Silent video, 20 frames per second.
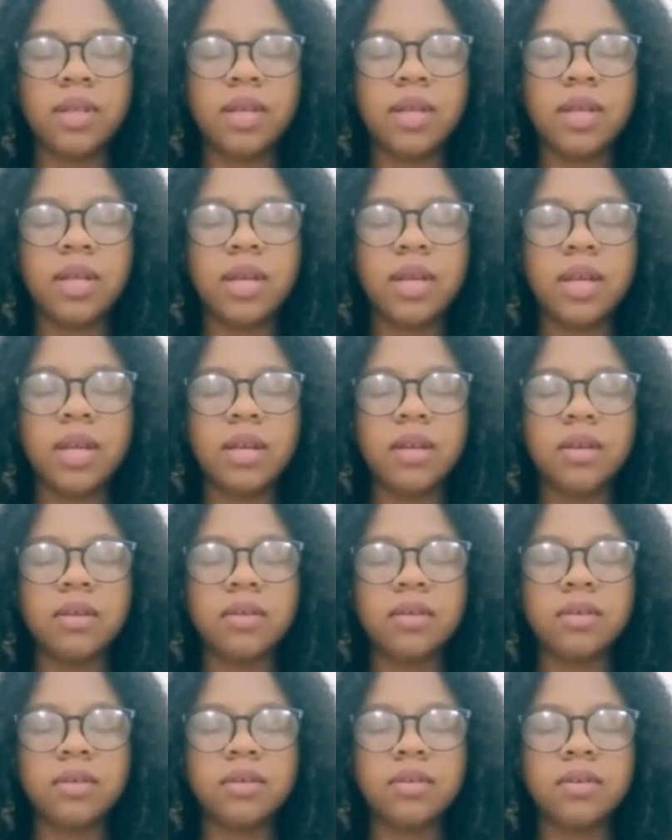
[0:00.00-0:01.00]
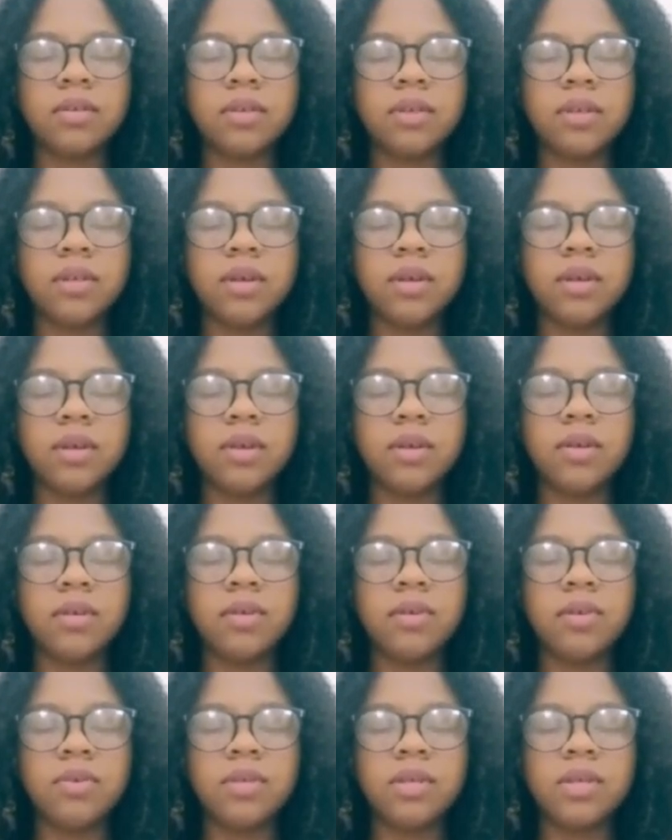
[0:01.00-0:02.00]
Inhale.
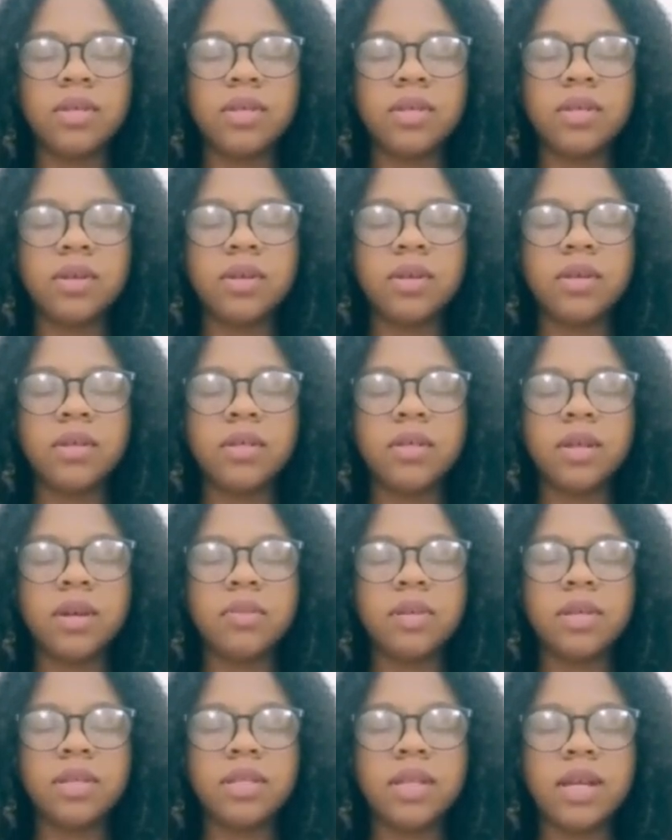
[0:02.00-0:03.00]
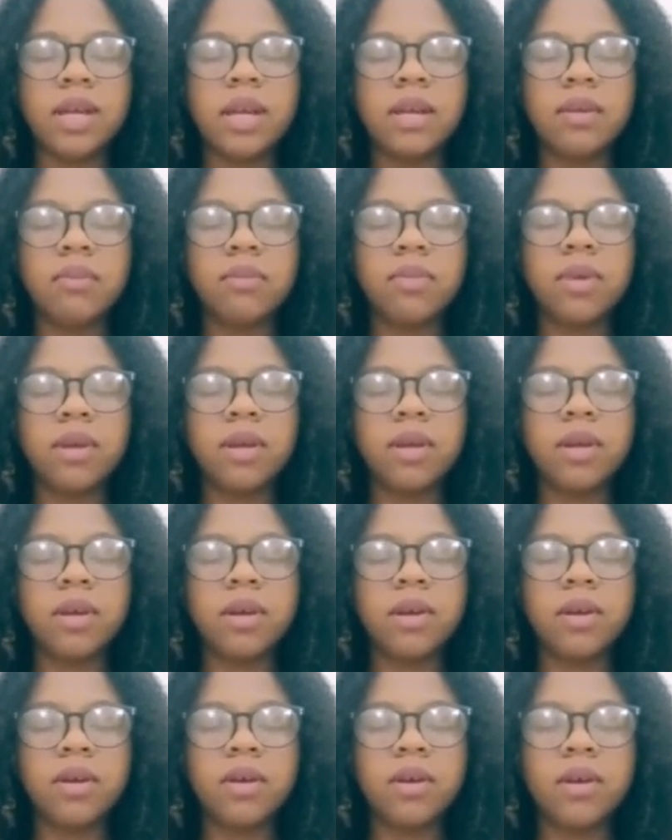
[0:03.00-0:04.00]
Notice our tummy is getting
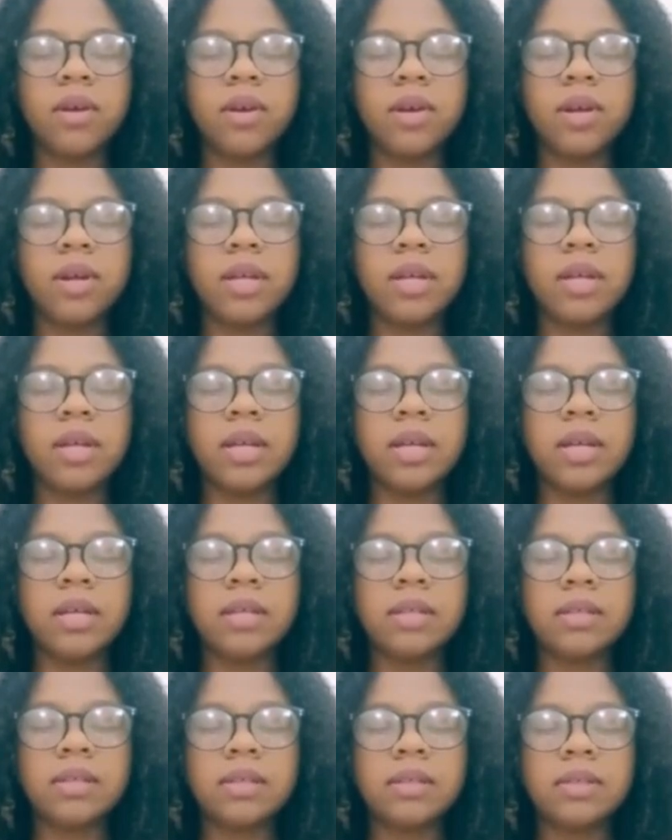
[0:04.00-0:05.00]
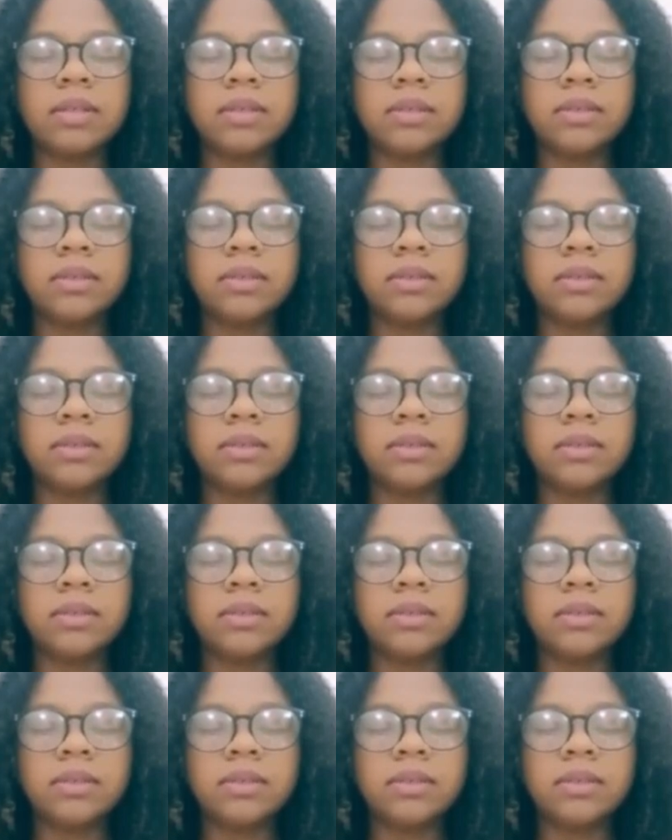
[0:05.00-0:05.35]
bigger on our inhale.